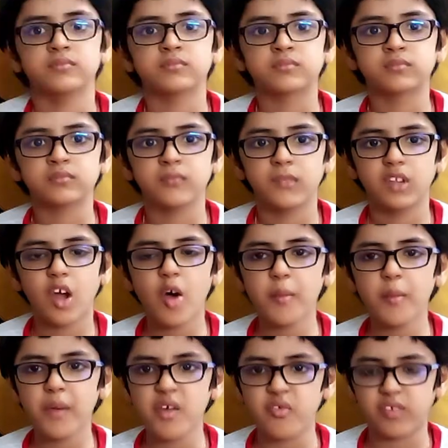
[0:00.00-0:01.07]
Now my
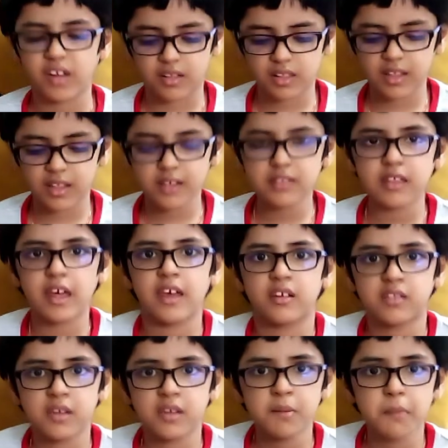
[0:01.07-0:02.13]
friends, let's add
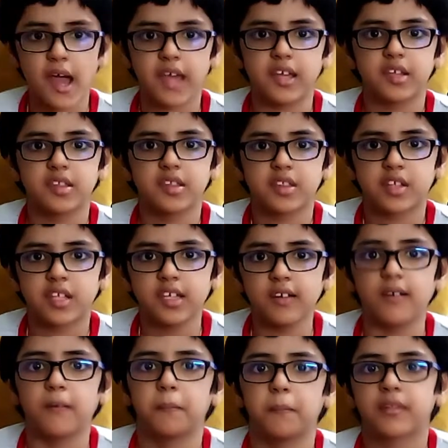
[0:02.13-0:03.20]
some ice cubes.